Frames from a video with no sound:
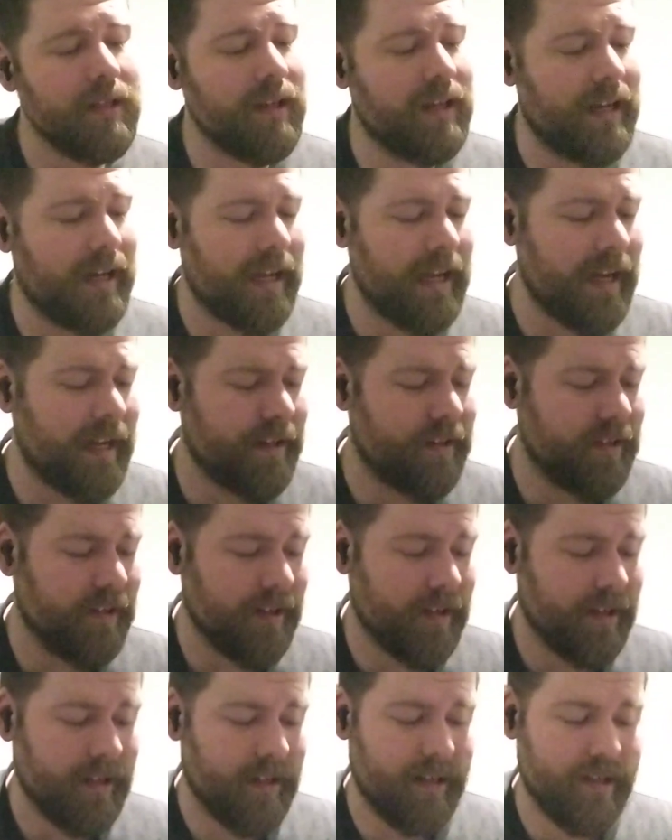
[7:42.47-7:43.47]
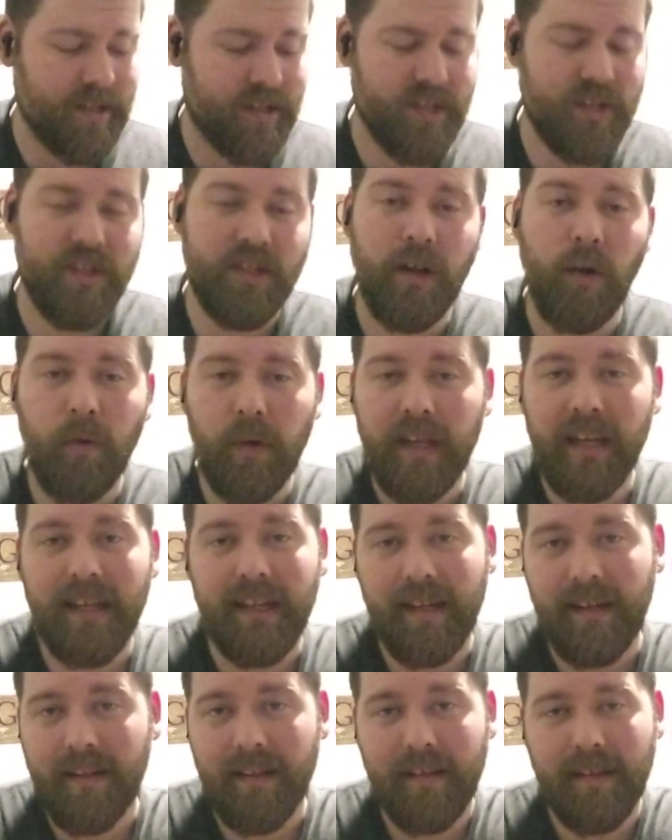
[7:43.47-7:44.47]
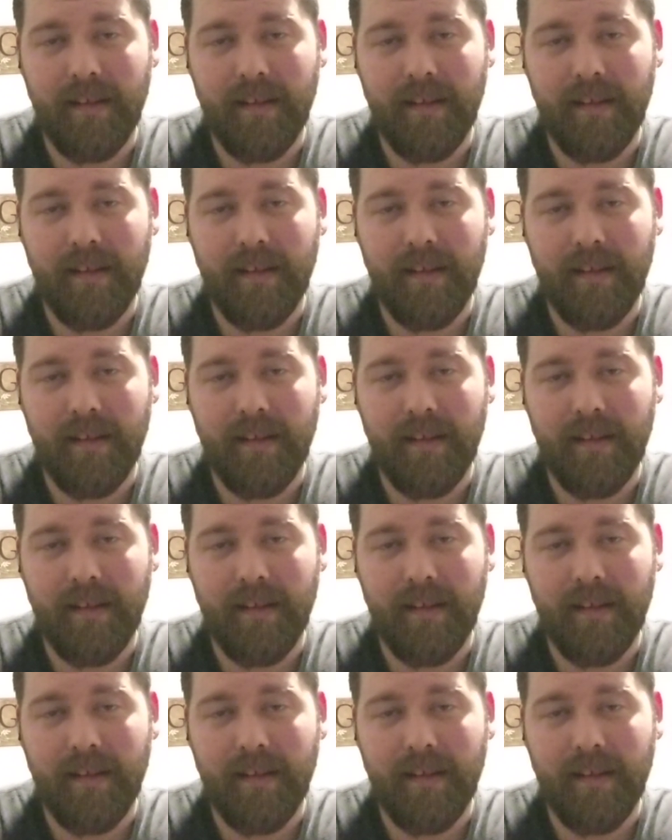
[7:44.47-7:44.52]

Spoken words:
I had to soak it,